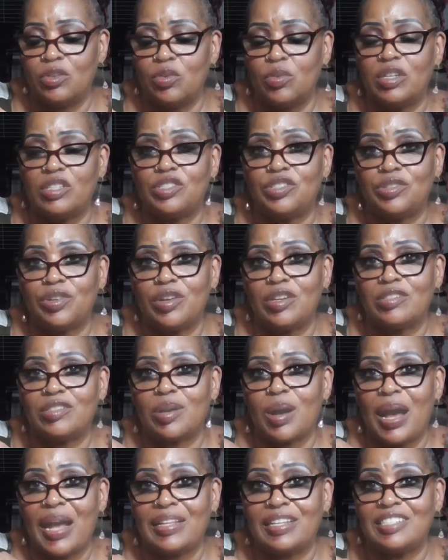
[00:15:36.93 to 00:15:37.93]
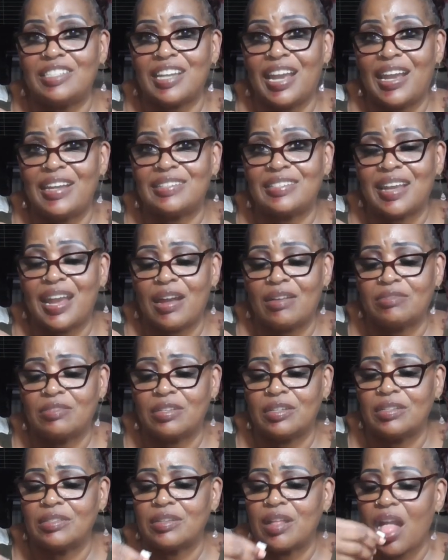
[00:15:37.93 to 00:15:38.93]
new insurance, so I had to change
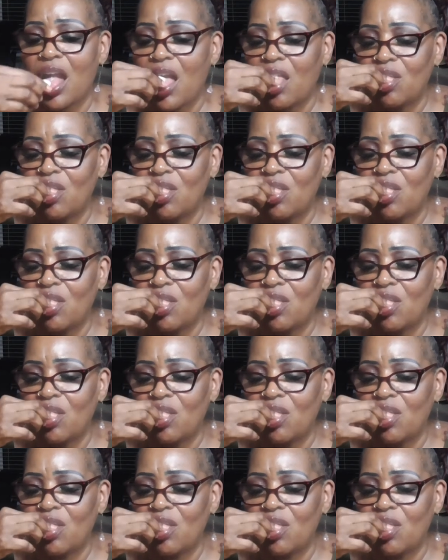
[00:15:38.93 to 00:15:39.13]
counselors.